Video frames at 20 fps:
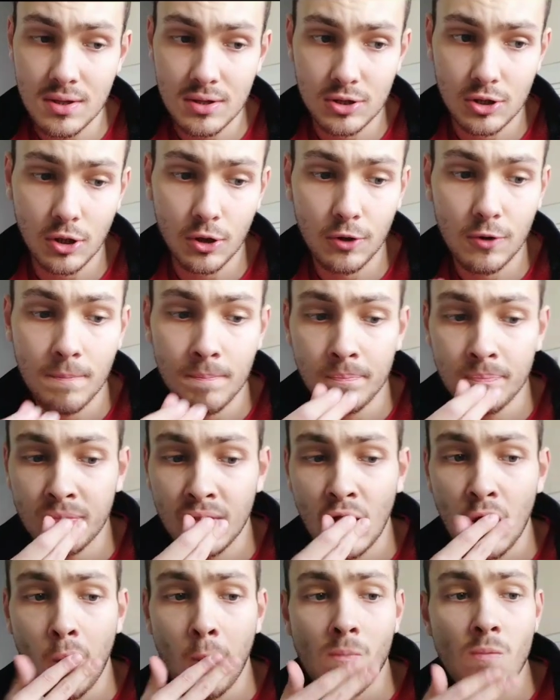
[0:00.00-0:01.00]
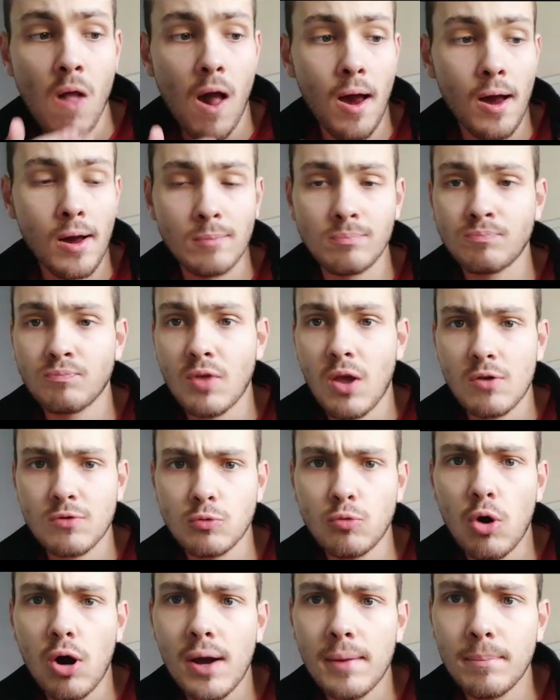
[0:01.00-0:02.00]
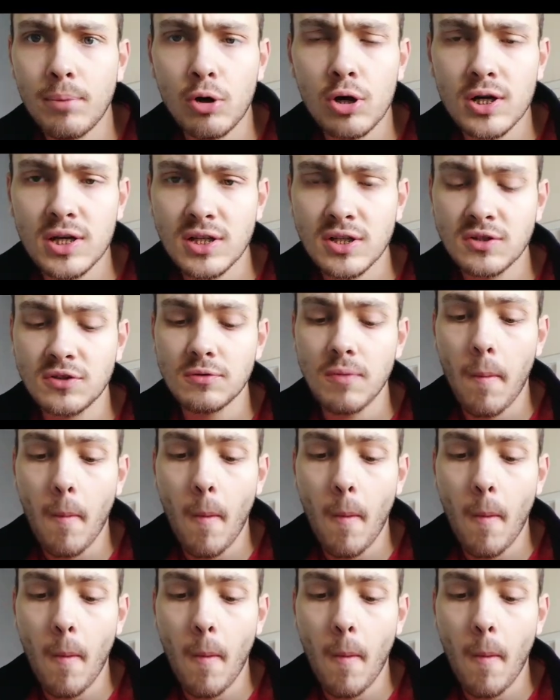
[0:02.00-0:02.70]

So what I bought is